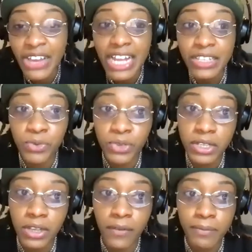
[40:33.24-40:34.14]
no, that's
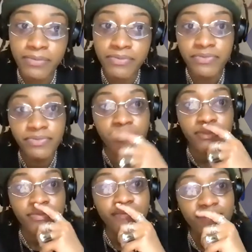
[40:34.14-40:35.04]
real.
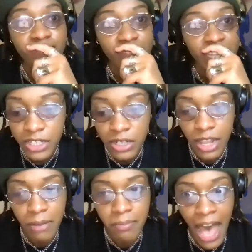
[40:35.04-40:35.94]
Because I've
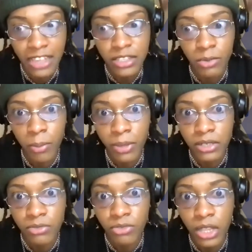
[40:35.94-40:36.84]
seen a lot of
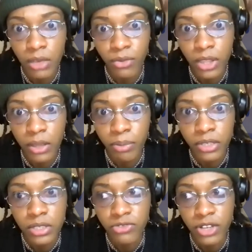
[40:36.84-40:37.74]
masculine women
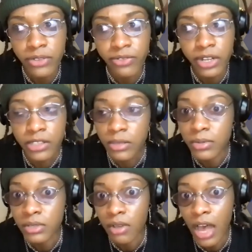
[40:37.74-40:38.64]
really
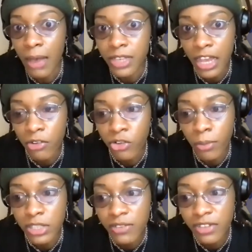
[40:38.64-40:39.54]
subscribe to
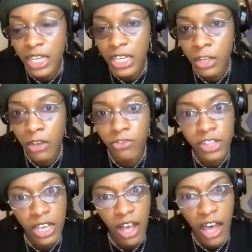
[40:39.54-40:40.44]
heteronormativity in like
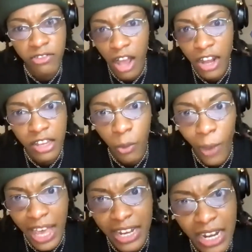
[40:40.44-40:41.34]
a really
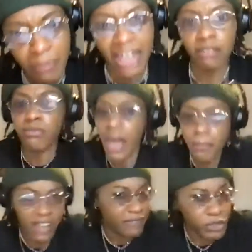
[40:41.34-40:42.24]
ironic way. That I'm like,
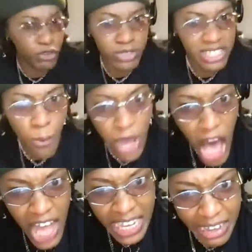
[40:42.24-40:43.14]
well, I'm confused. What's going on?